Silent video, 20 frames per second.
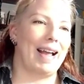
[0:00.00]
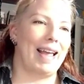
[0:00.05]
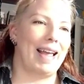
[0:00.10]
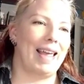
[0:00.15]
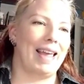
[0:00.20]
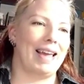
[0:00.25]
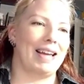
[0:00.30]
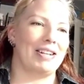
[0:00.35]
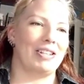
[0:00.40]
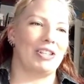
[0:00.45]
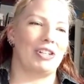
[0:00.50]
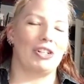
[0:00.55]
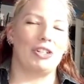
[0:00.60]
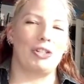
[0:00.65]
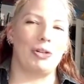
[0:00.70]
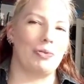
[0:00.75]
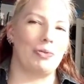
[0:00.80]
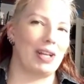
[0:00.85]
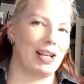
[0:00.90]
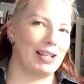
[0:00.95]
and they're
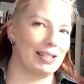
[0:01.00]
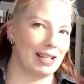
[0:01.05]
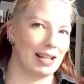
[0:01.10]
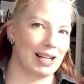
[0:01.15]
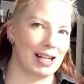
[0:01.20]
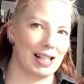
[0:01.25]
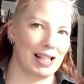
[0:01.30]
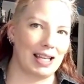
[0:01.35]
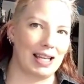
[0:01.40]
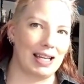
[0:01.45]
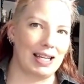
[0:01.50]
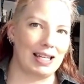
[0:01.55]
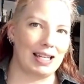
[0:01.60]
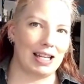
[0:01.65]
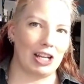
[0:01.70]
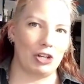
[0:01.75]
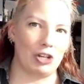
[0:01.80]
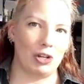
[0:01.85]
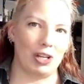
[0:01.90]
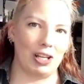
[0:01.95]
so nice and clean,
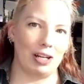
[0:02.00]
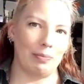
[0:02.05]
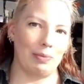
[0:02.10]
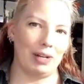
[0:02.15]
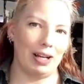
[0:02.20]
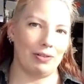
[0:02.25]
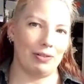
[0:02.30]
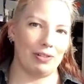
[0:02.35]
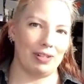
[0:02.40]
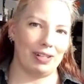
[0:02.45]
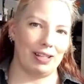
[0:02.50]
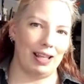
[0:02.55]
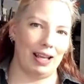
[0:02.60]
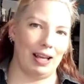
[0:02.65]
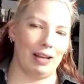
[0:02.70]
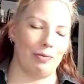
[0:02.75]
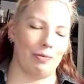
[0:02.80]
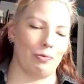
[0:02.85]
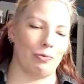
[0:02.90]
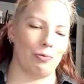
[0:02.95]
and you get them down to
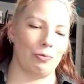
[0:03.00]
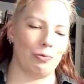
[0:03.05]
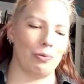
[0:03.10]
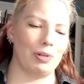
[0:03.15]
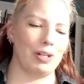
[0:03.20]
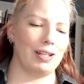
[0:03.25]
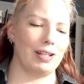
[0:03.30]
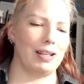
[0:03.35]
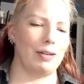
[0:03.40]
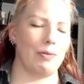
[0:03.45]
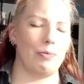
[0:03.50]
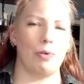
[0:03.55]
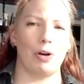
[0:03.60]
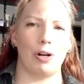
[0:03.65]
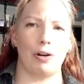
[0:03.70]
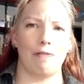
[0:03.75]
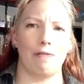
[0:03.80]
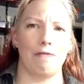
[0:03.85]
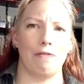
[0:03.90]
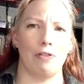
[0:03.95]
that really
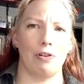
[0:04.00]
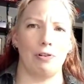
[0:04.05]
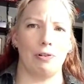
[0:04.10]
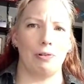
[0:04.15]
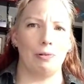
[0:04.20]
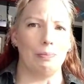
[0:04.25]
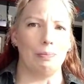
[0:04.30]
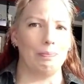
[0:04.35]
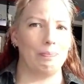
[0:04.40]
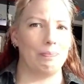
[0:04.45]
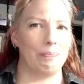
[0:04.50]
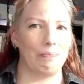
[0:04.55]
wonderful